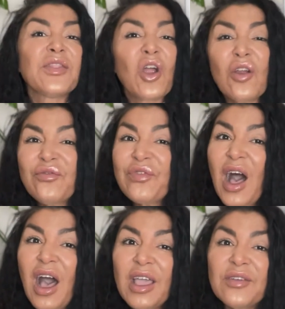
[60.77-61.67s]
There are
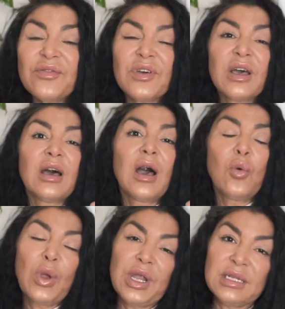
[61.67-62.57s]
five
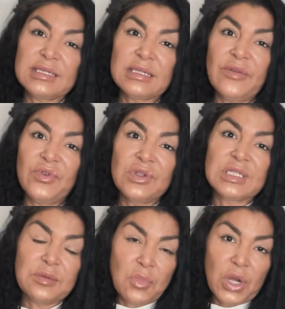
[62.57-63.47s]
awareness
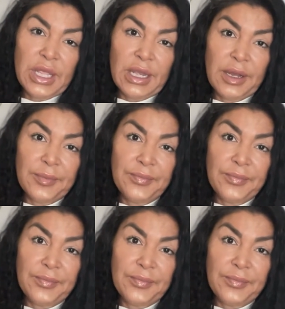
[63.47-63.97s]
levels in marketing.